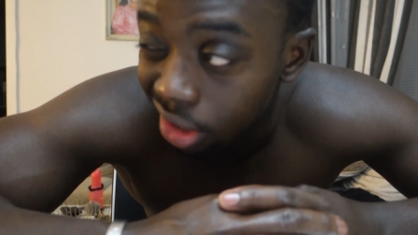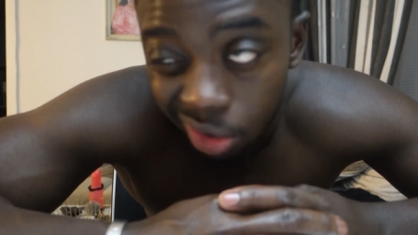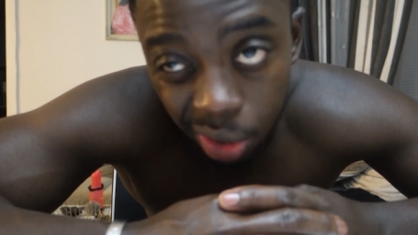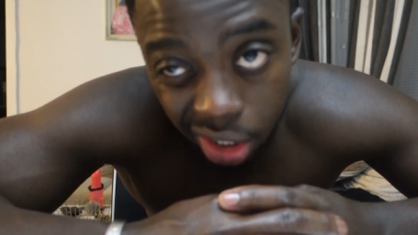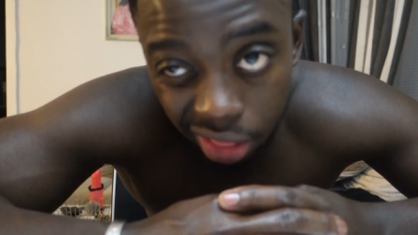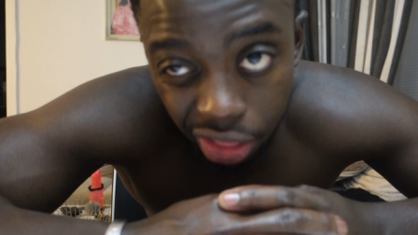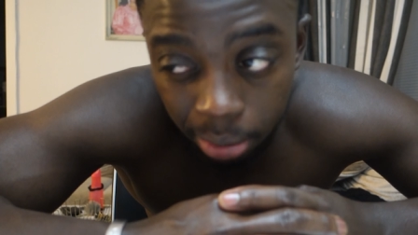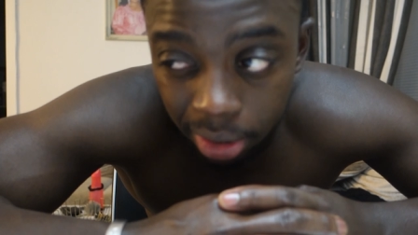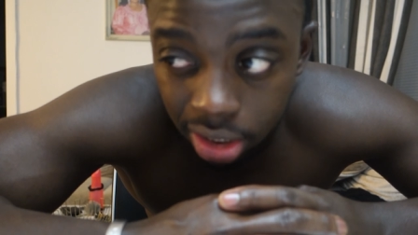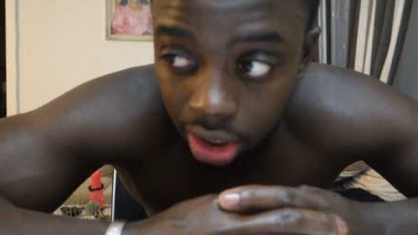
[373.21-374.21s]
only did
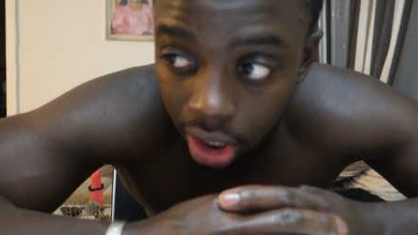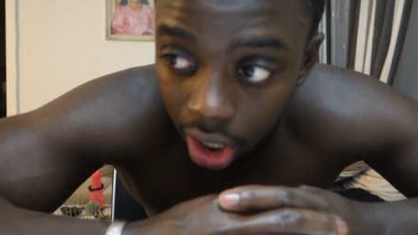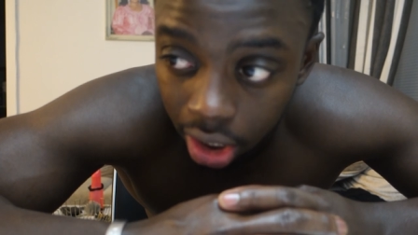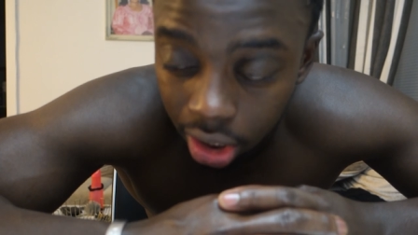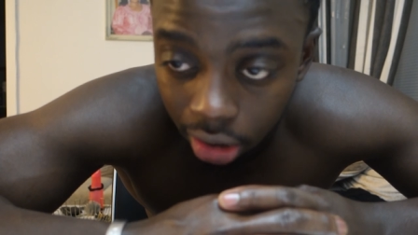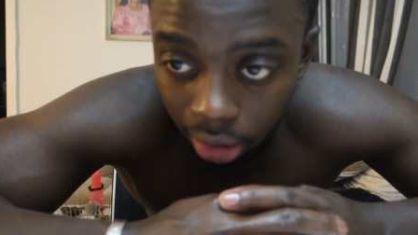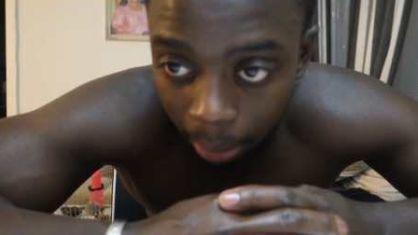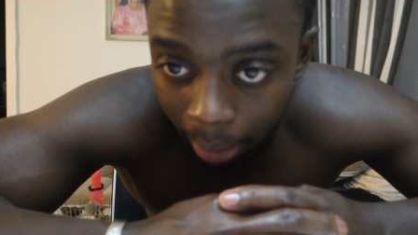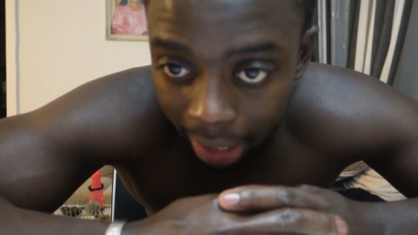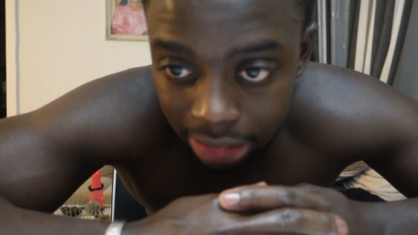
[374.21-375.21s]
30 minutes of cardio
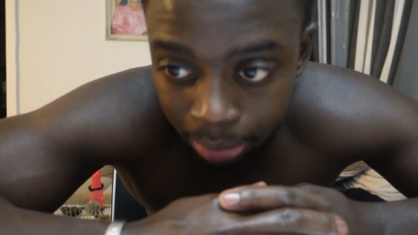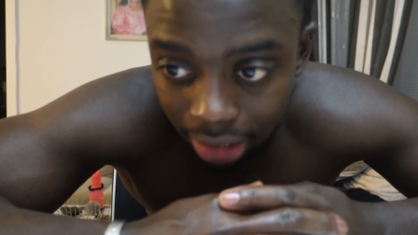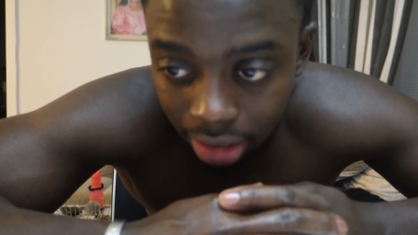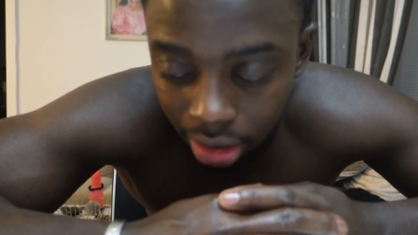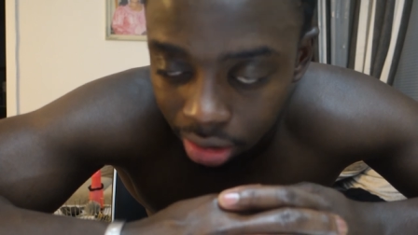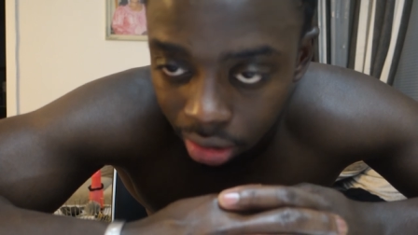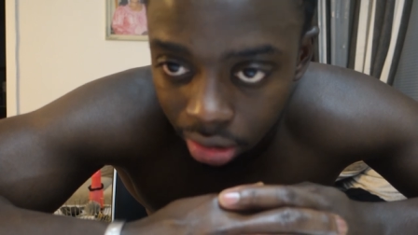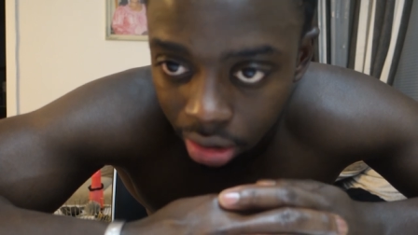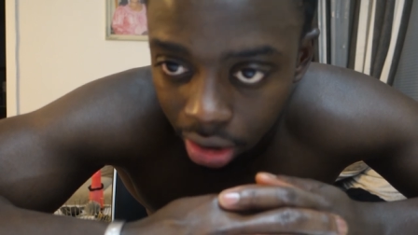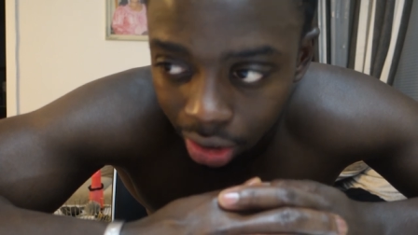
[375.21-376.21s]
i'm expecting
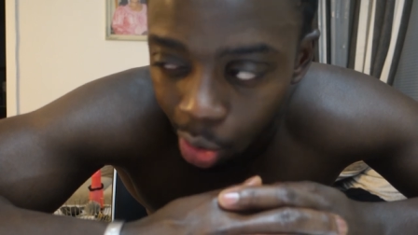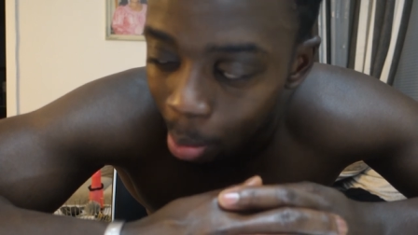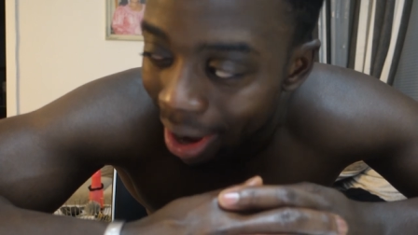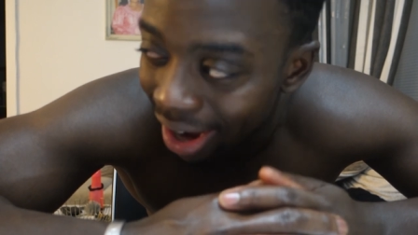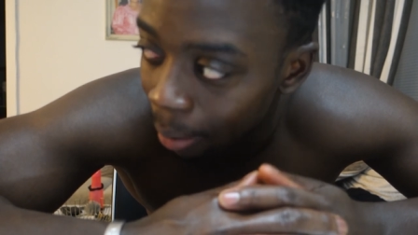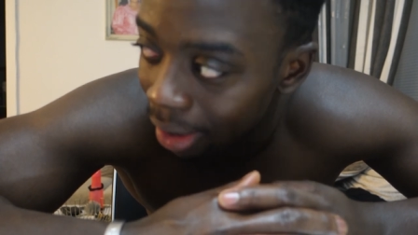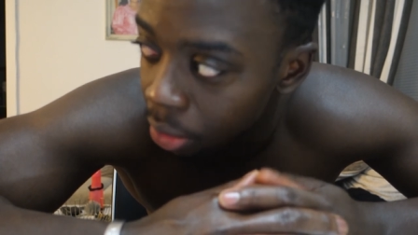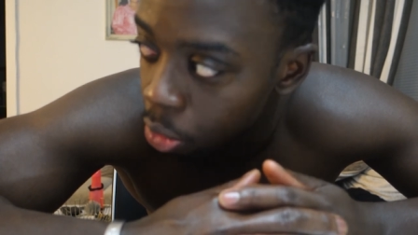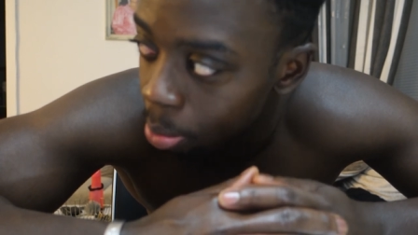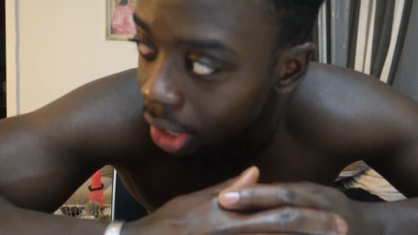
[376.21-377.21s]
to go back up a
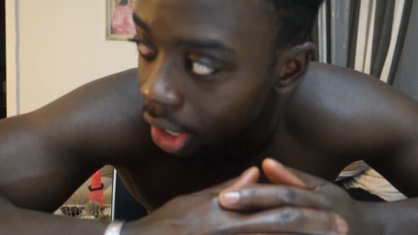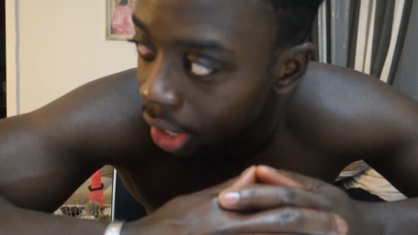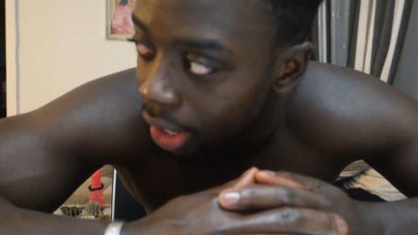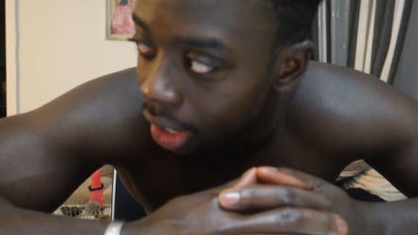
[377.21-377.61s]
little bit